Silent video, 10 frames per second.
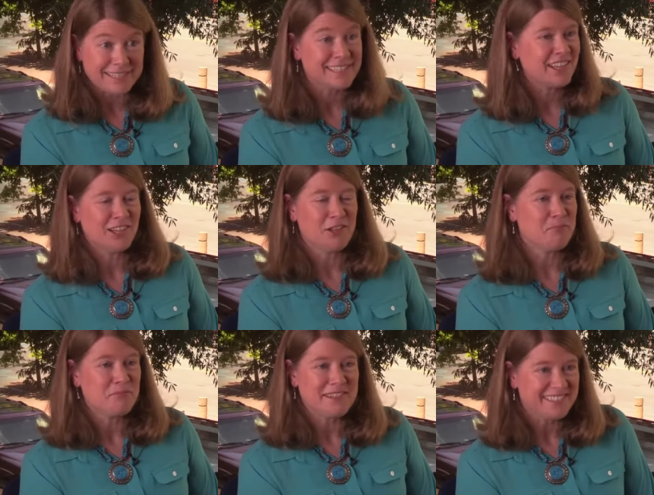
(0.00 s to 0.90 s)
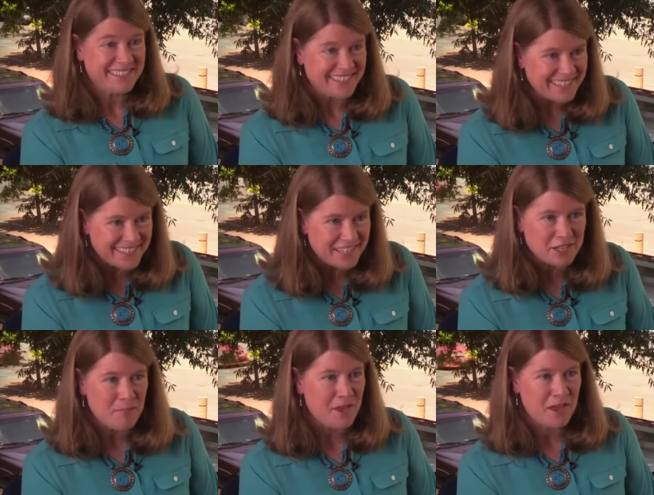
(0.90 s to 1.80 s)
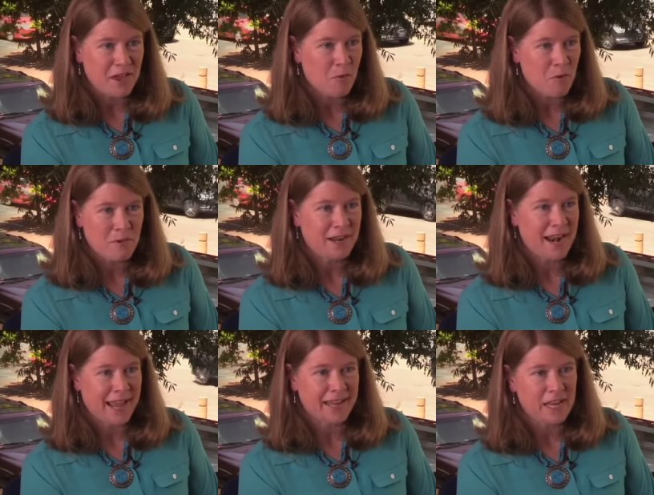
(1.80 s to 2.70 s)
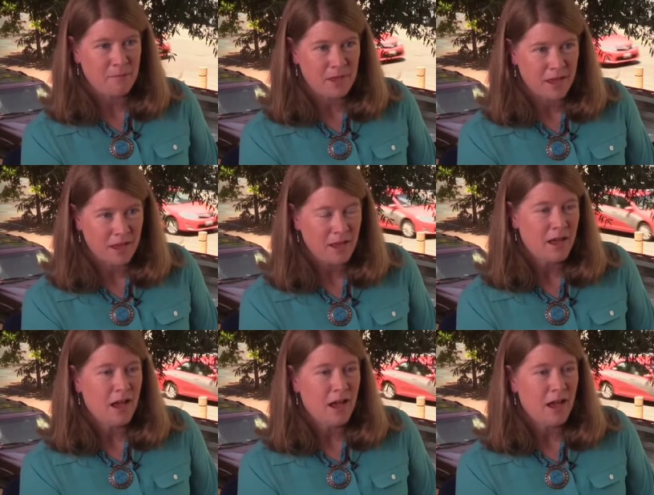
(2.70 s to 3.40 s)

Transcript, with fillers: still isn't easy to be a woman in academia.